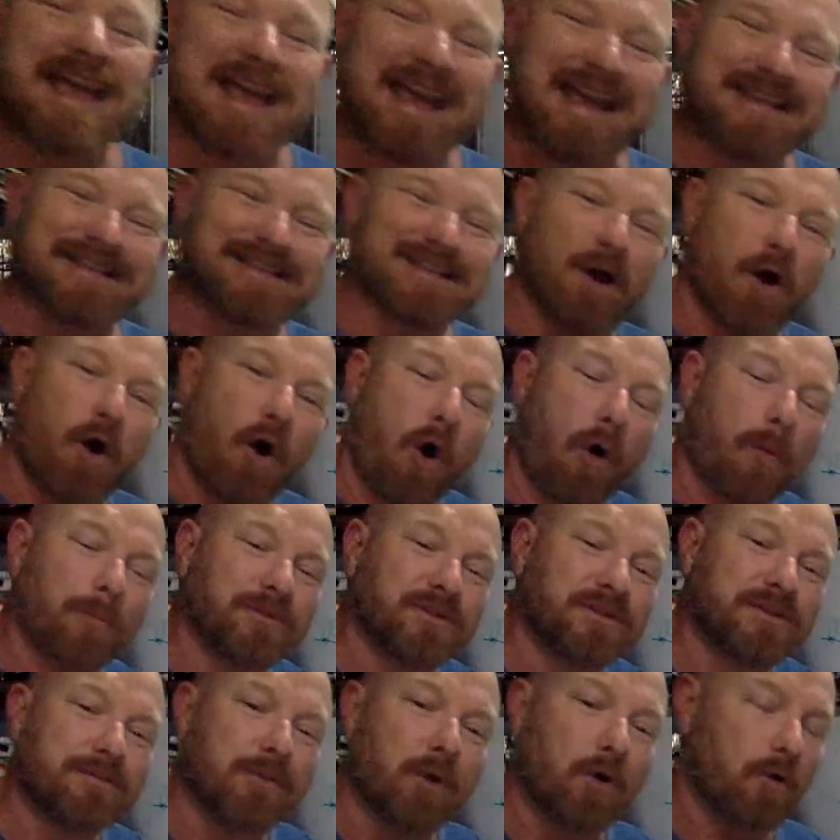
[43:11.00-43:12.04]
is
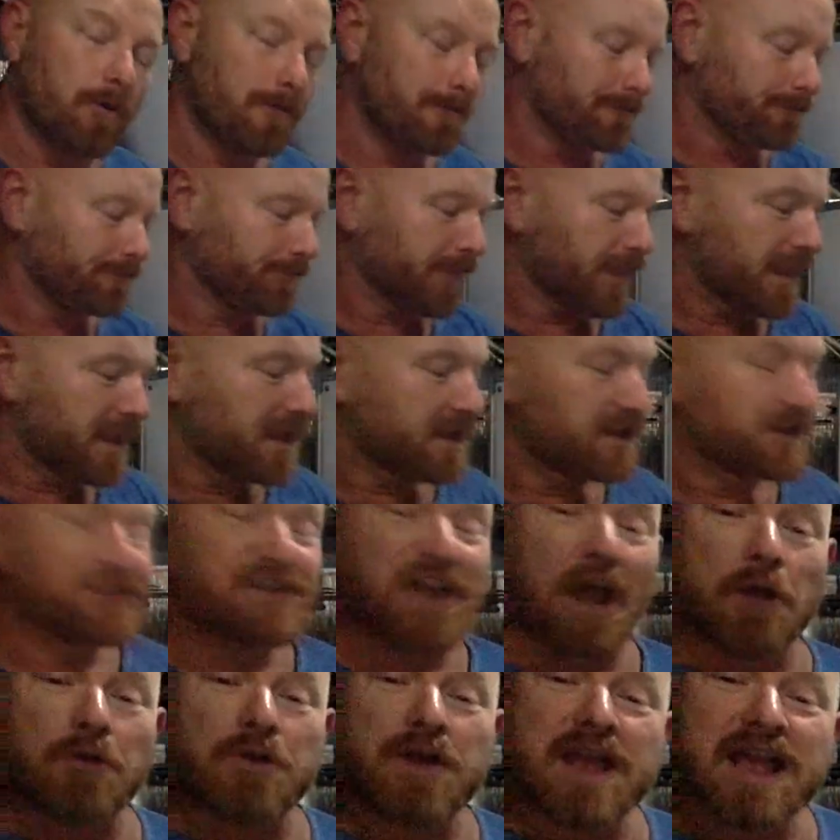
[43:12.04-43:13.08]
optimal.
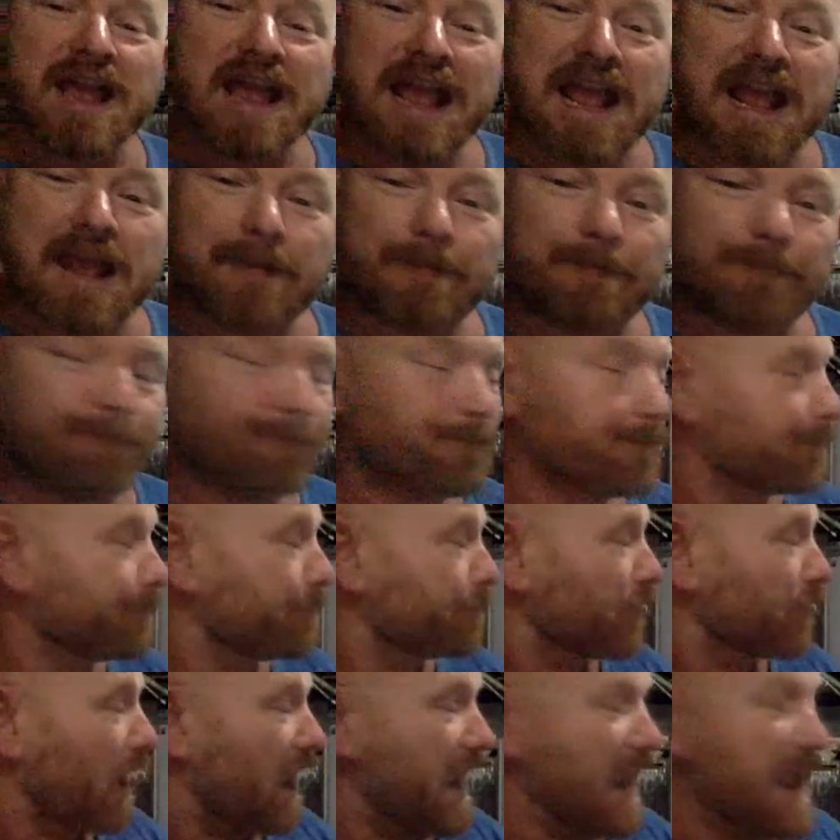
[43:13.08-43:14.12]
So
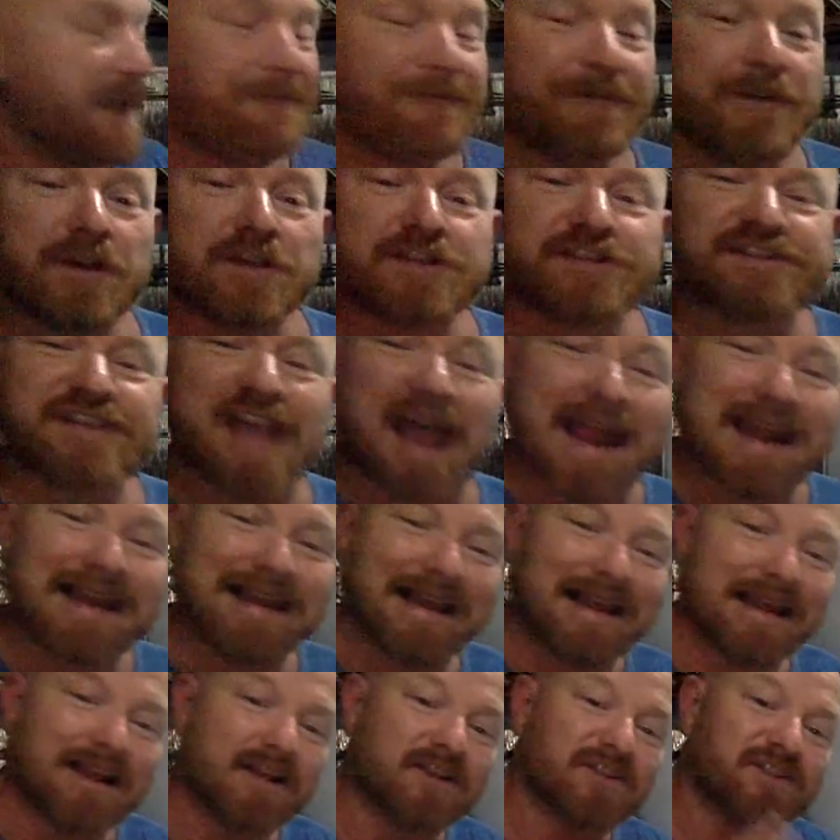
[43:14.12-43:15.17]
if you're
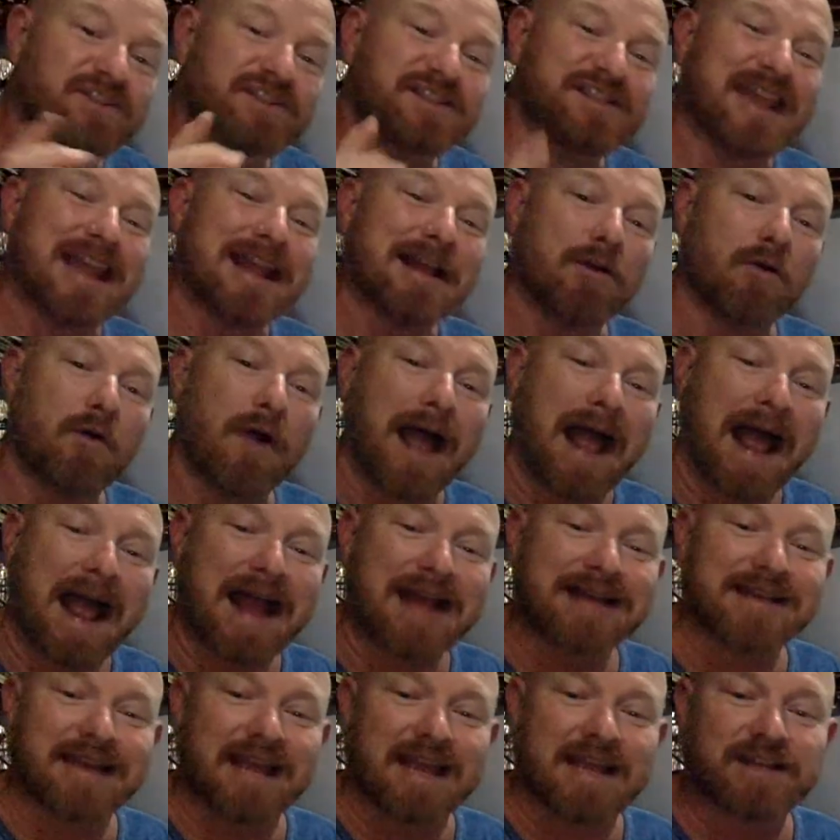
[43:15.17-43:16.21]
sailing
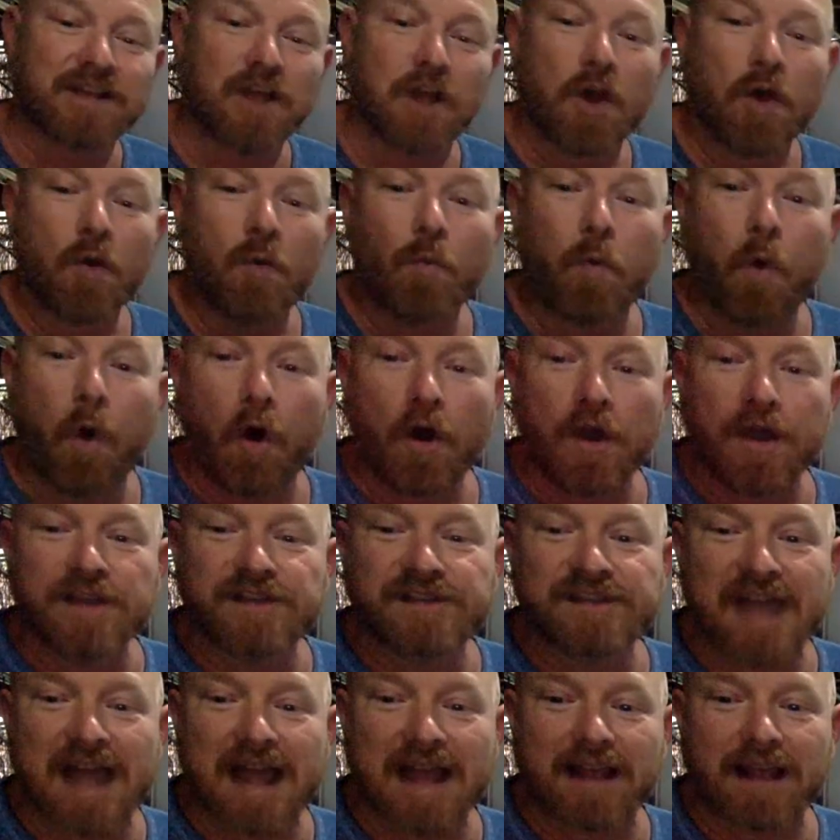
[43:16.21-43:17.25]
single-handed, what is
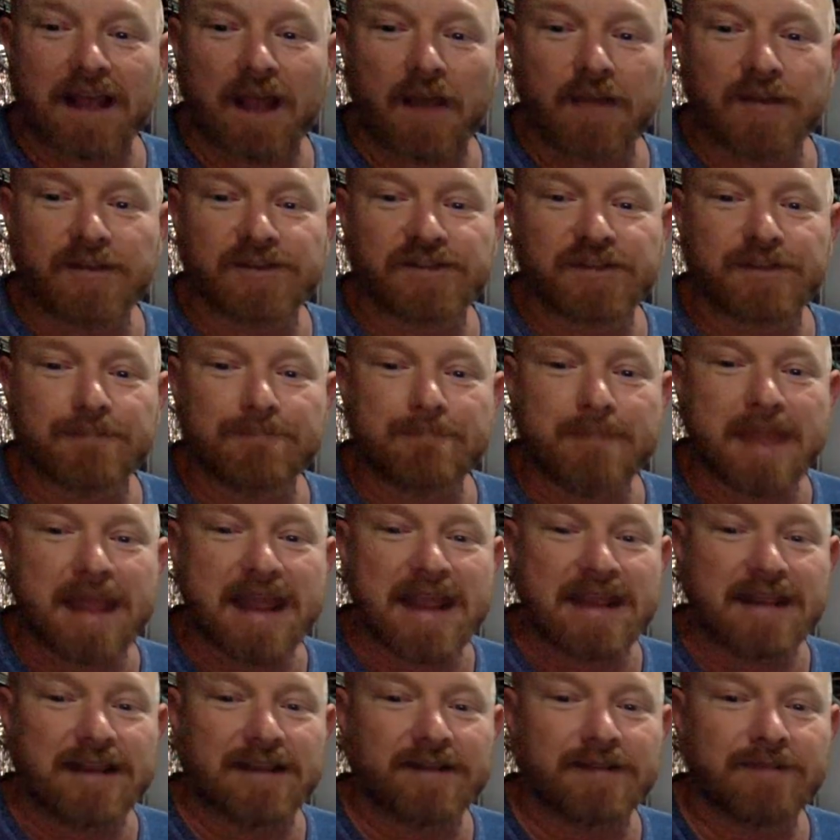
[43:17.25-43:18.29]
that going to
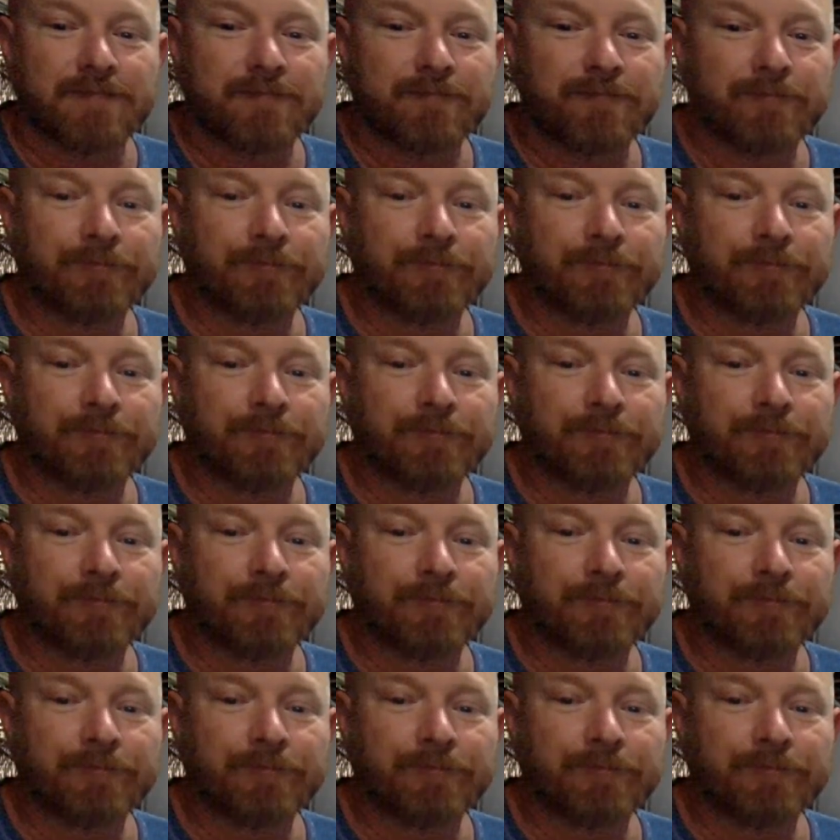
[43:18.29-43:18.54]
mean?